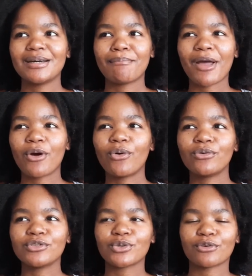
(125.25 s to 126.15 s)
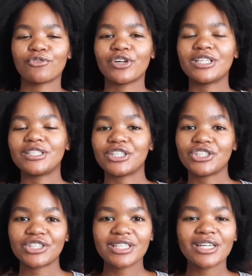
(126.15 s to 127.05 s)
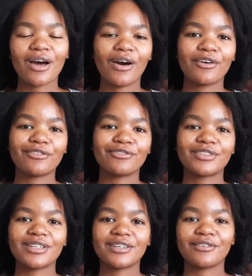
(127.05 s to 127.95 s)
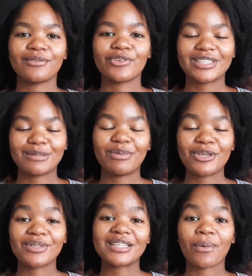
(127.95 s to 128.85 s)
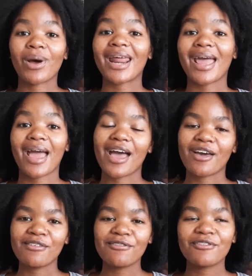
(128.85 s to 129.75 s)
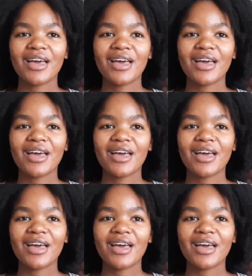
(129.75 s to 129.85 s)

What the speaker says: my own sort of rendition of the recipe using what I have.